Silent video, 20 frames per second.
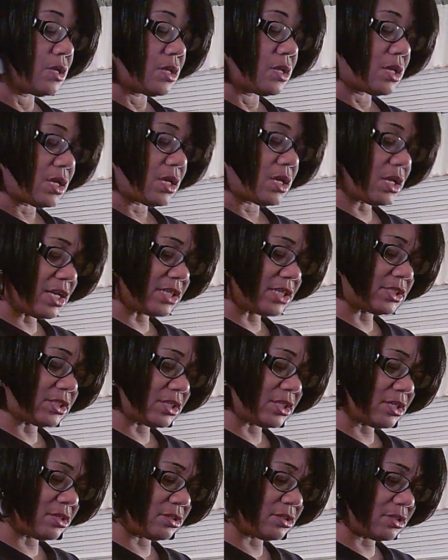And I
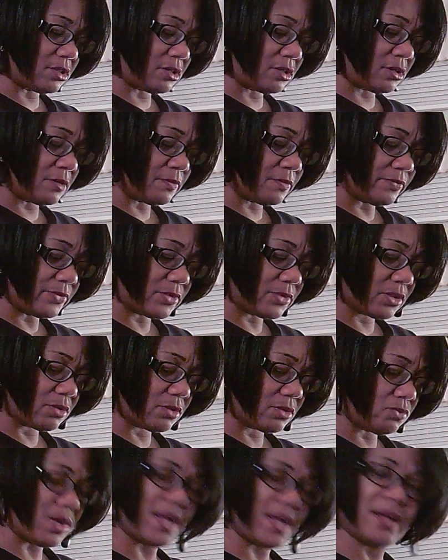said,
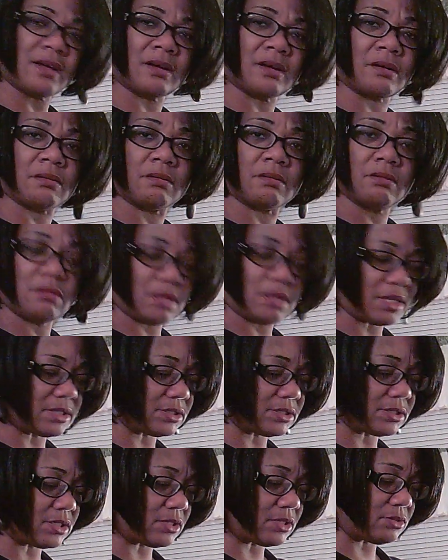wow. I
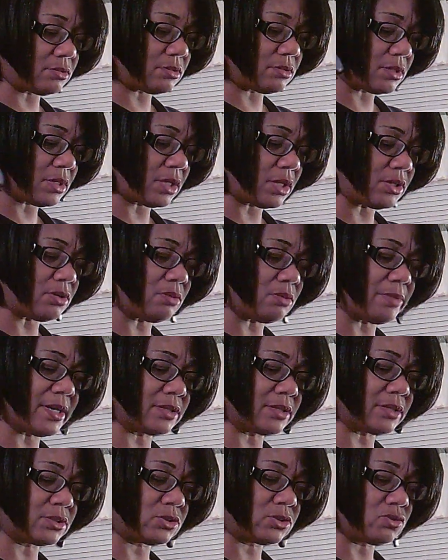said, how do you want to
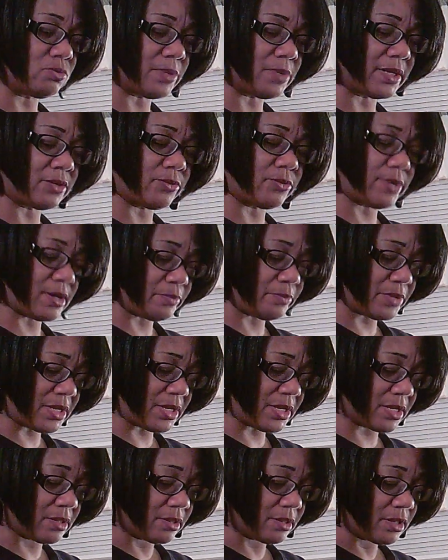make a soup out of ground
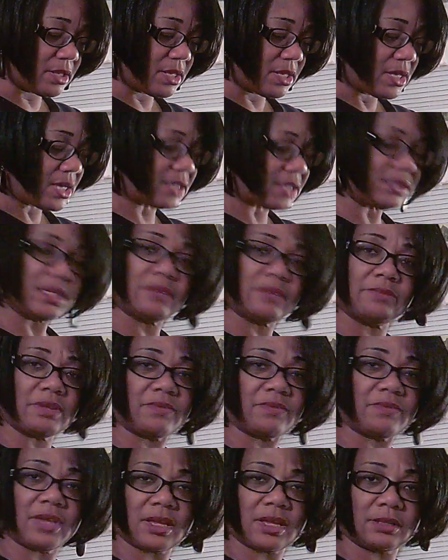beef? I said, I've never
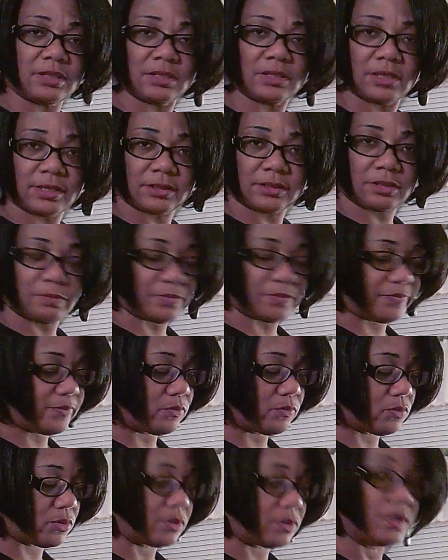had that like that
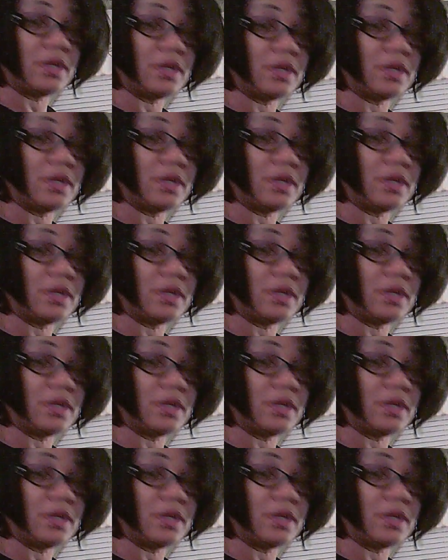before.